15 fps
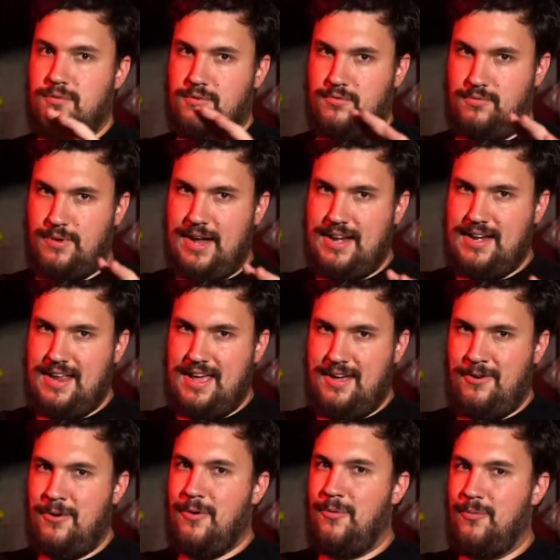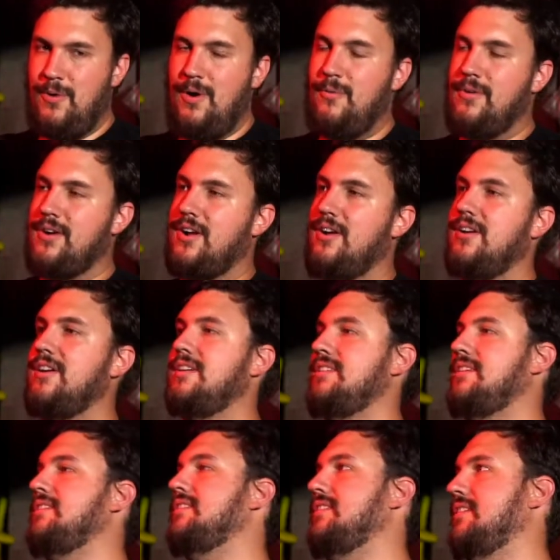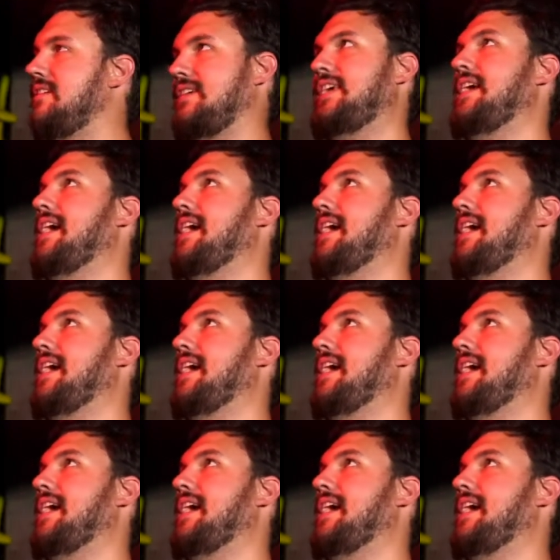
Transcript: Right now, what we're currently looking